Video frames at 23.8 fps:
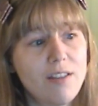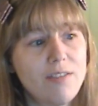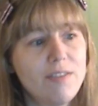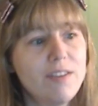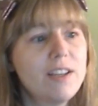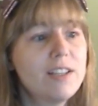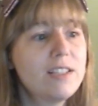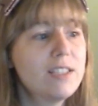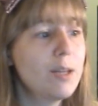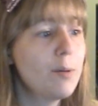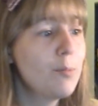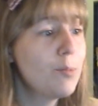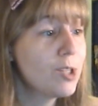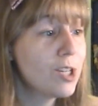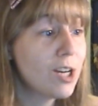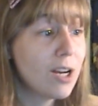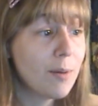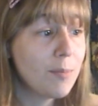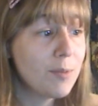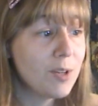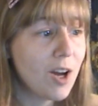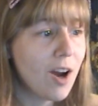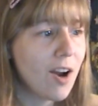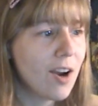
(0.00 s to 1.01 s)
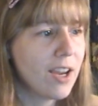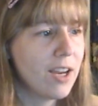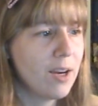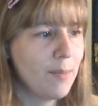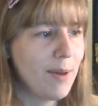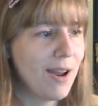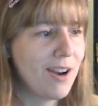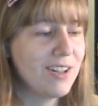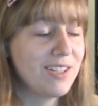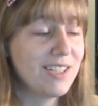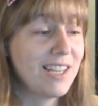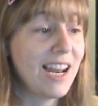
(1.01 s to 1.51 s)
The assumption I'm talking
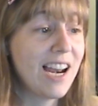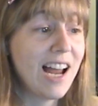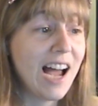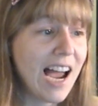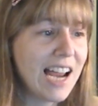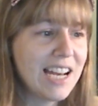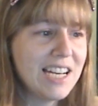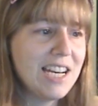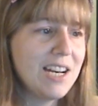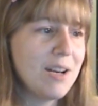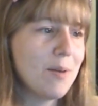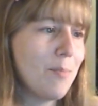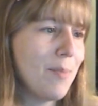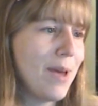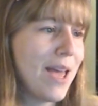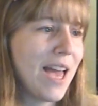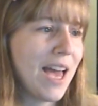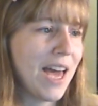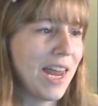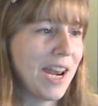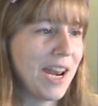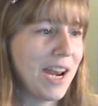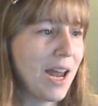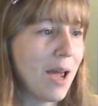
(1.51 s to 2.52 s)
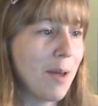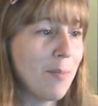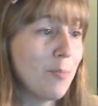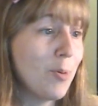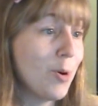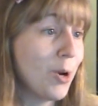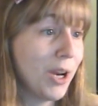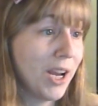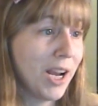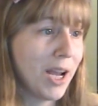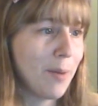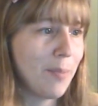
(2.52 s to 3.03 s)
about is that I need a man and I'm
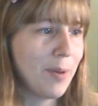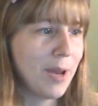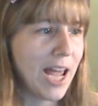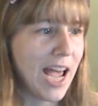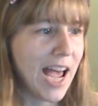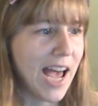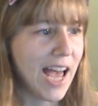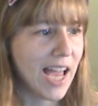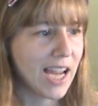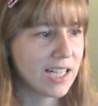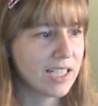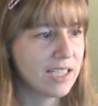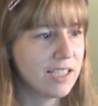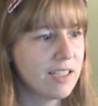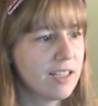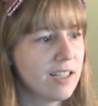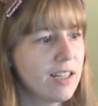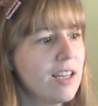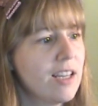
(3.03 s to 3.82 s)
putting up an act."